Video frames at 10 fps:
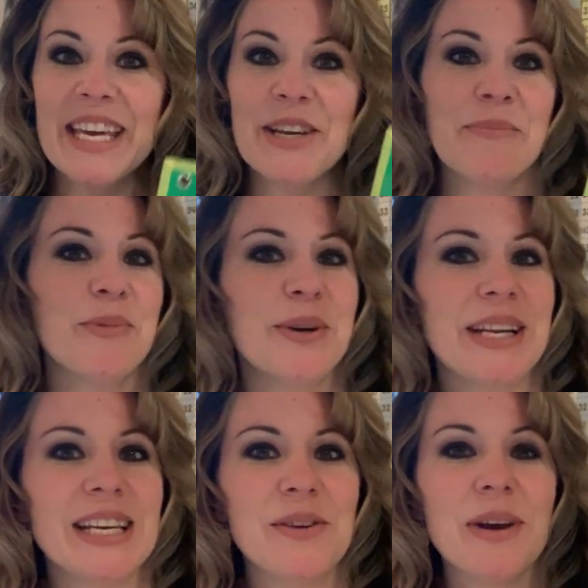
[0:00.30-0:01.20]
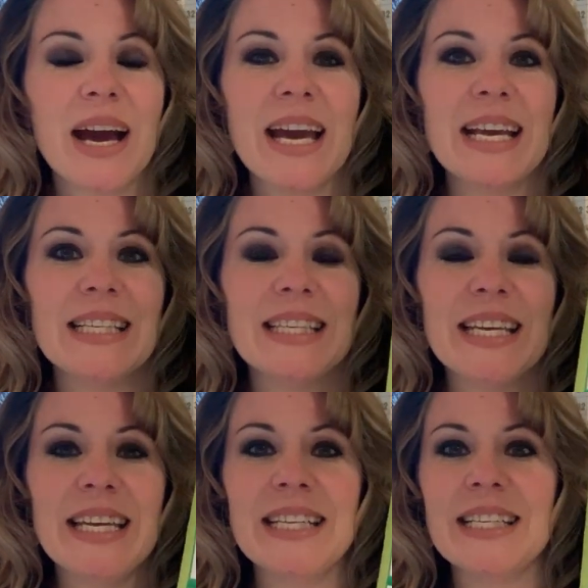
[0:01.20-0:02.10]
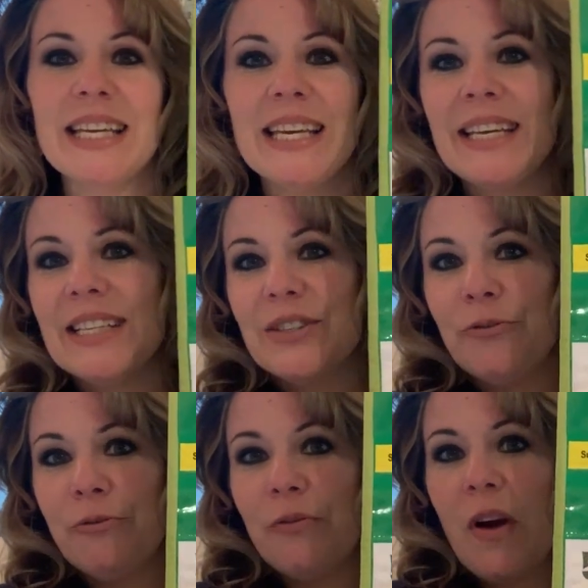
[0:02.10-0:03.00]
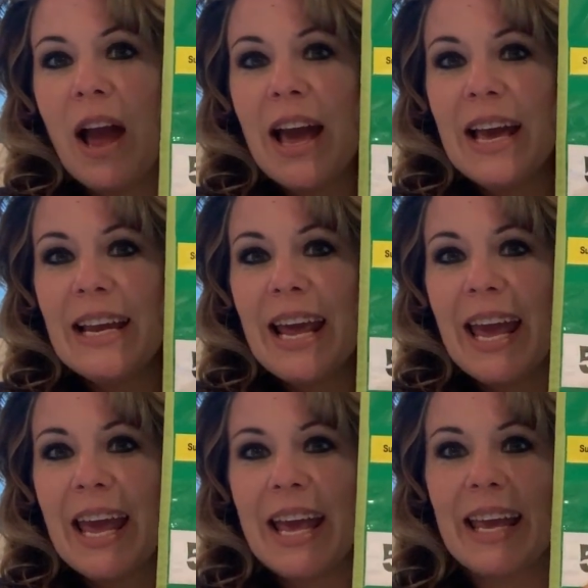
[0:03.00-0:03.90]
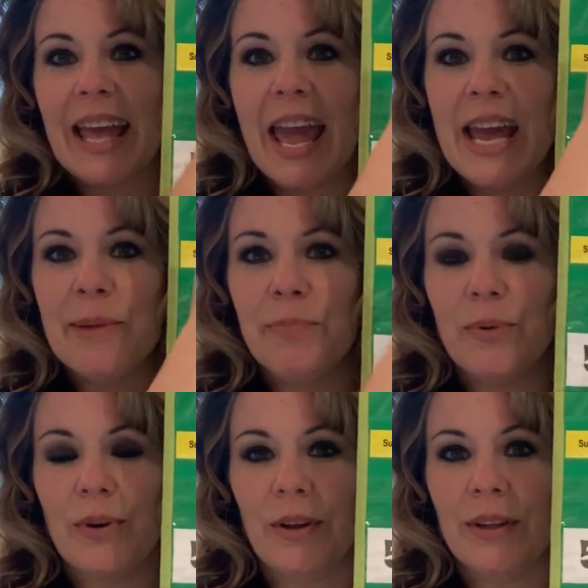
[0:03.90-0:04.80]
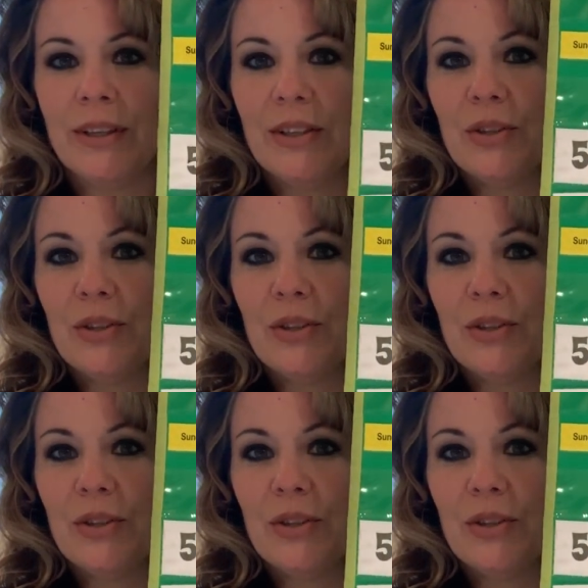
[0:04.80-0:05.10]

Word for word: good morning, you guys. It is Friday, April